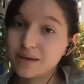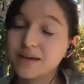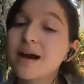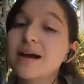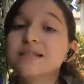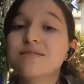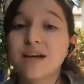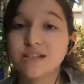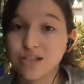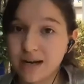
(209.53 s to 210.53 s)
because of
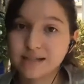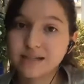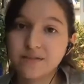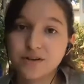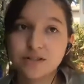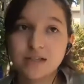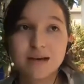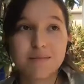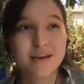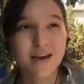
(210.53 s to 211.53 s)
that genetic diversity
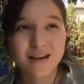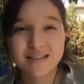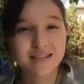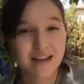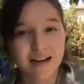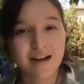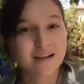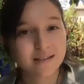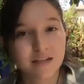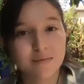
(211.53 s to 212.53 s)
and because it's getting
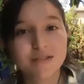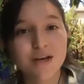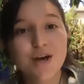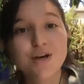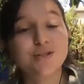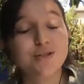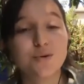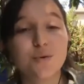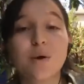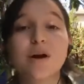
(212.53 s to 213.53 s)
accustomed
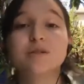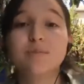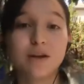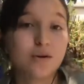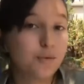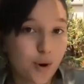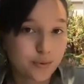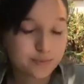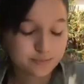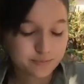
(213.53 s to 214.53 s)
to where it's being grown.